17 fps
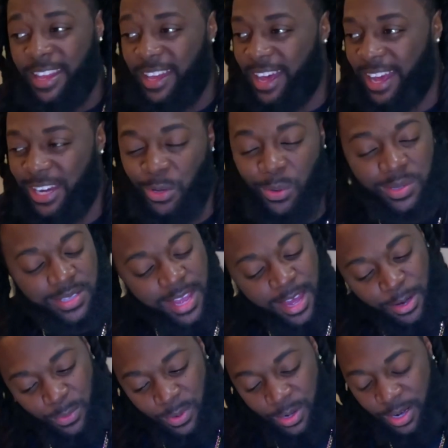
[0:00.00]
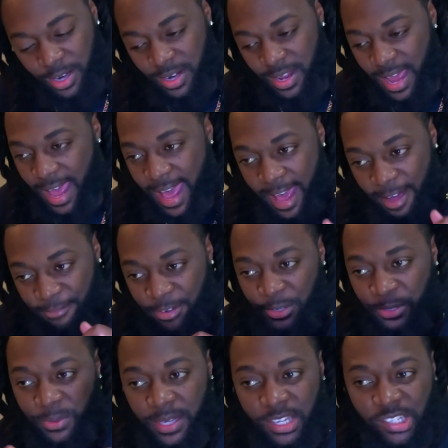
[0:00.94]
I know it's not a word. I have
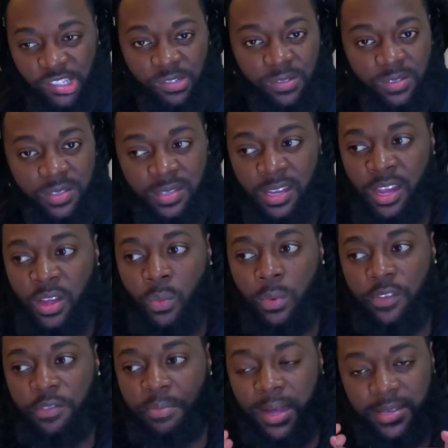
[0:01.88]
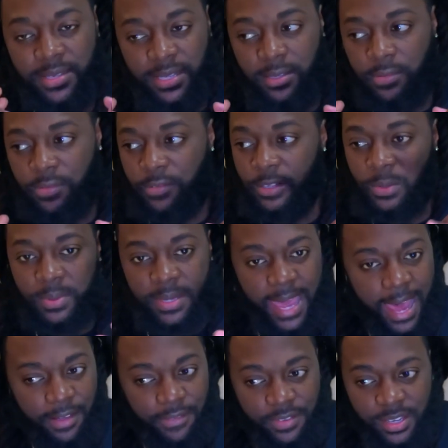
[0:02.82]
no issues with my teeth, no
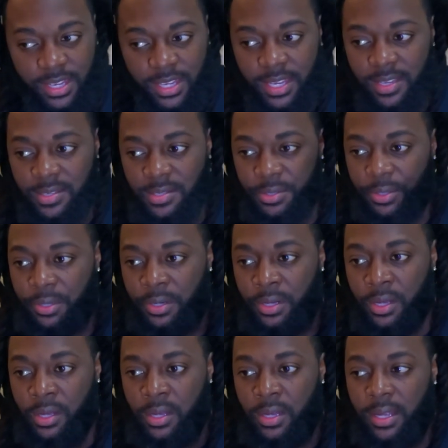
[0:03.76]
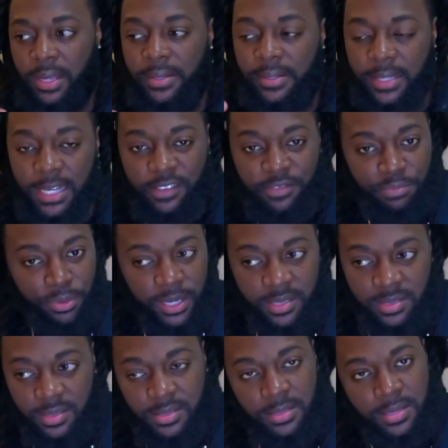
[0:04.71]
cavities, or in need of
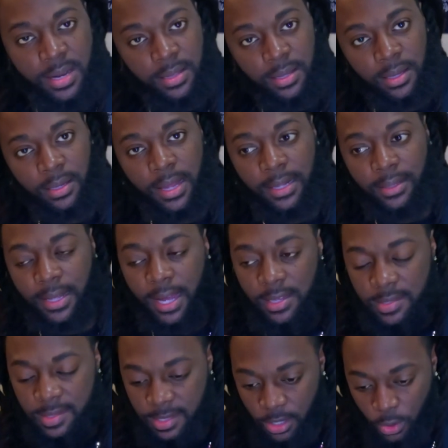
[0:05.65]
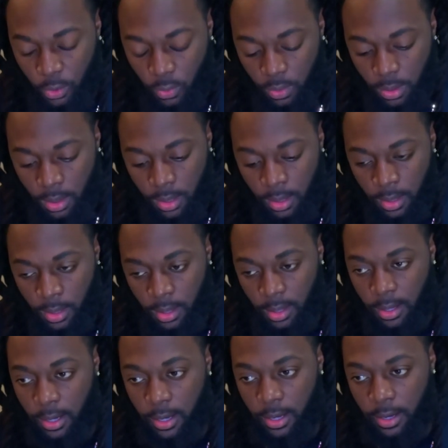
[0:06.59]
braces or anything like that. So
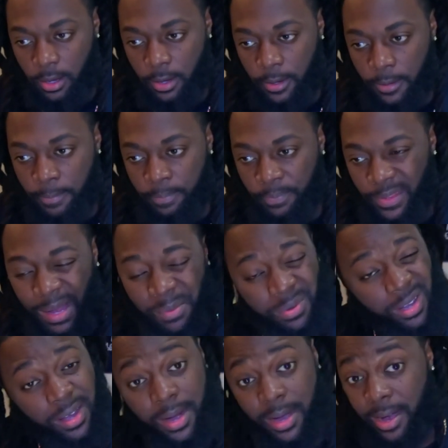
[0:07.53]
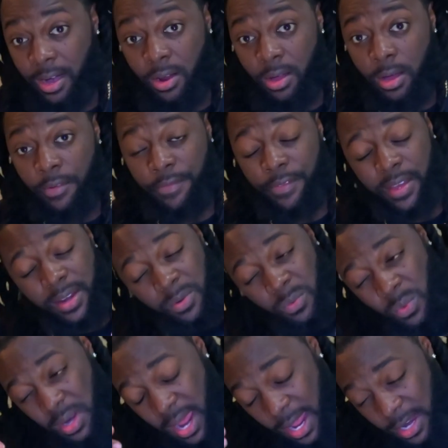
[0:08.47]
um, I'm cutting it off. And
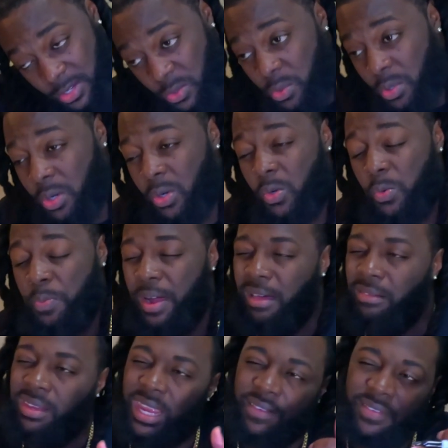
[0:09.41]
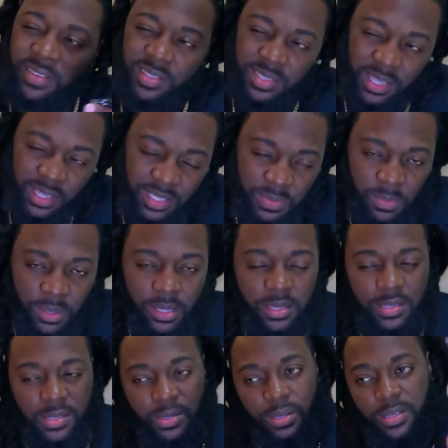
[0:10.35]
when I do go, probably every six
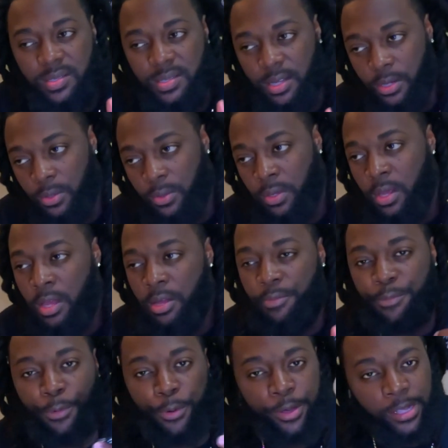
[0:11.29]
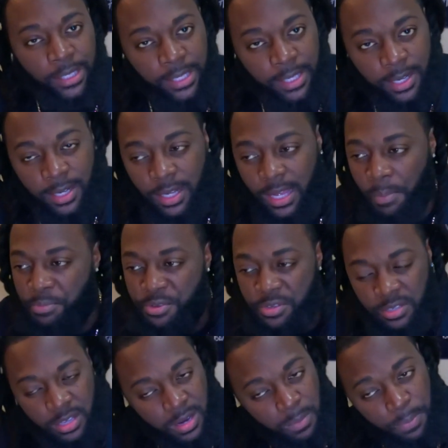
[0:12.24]
months or so for cleaning, I'm
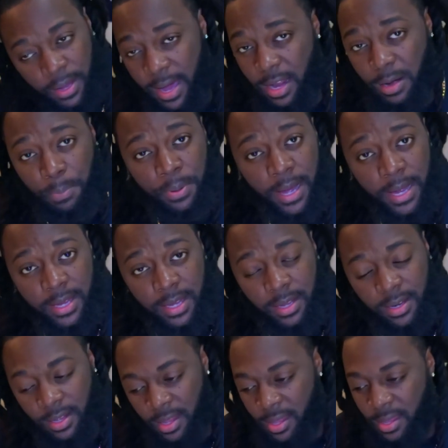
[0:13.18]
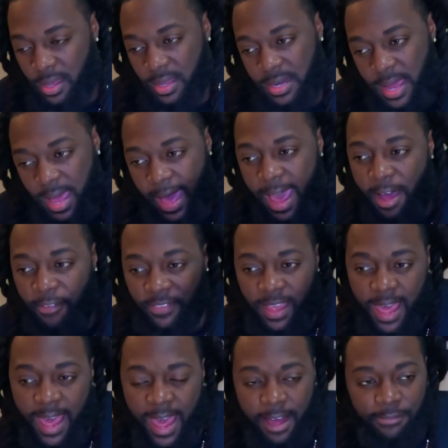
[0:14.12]
just gonna pay out of pocket and not have to
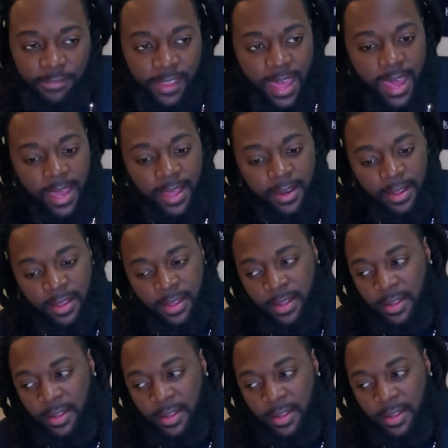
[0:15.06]
have that